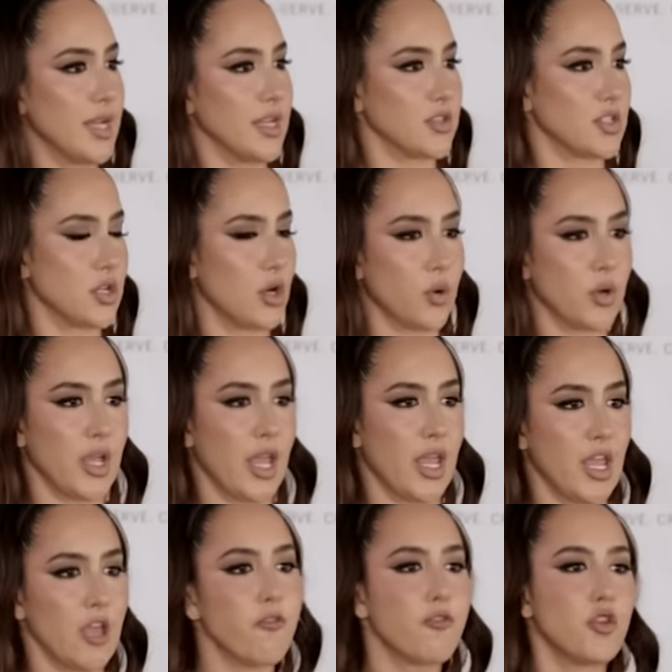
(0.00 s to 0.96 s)
And so
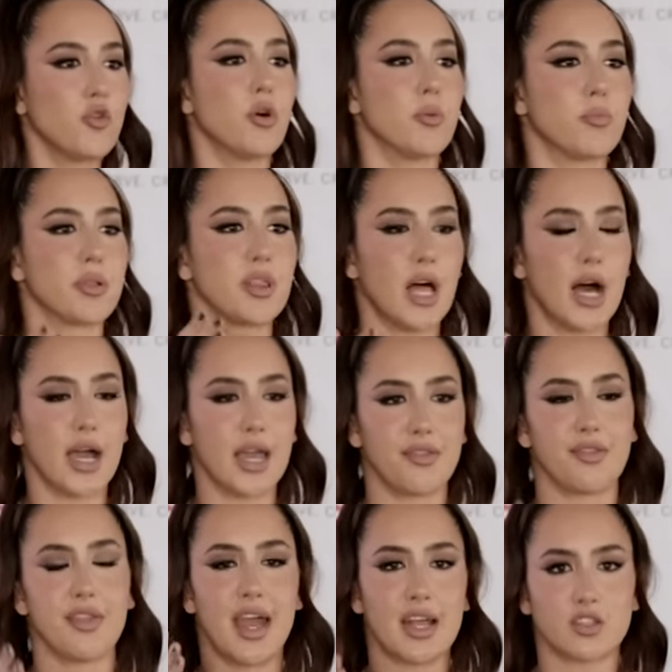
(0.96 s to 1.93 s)
if you
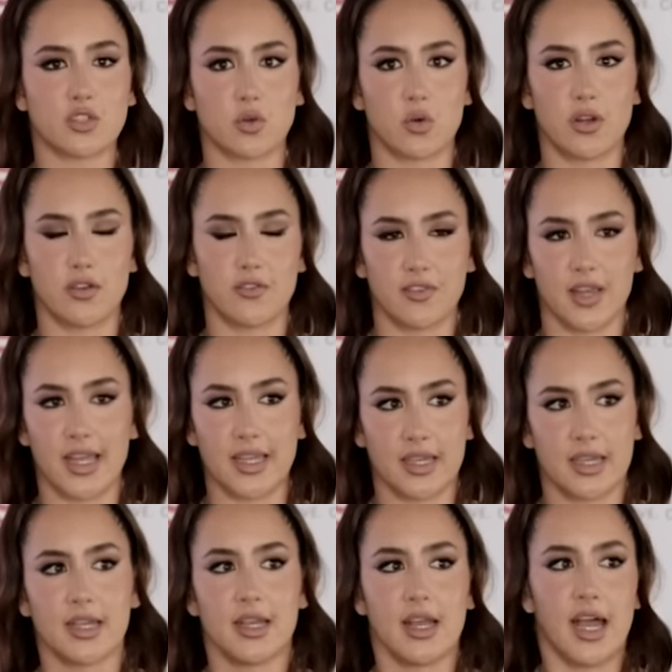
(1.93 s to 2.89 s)
apply that sort of like,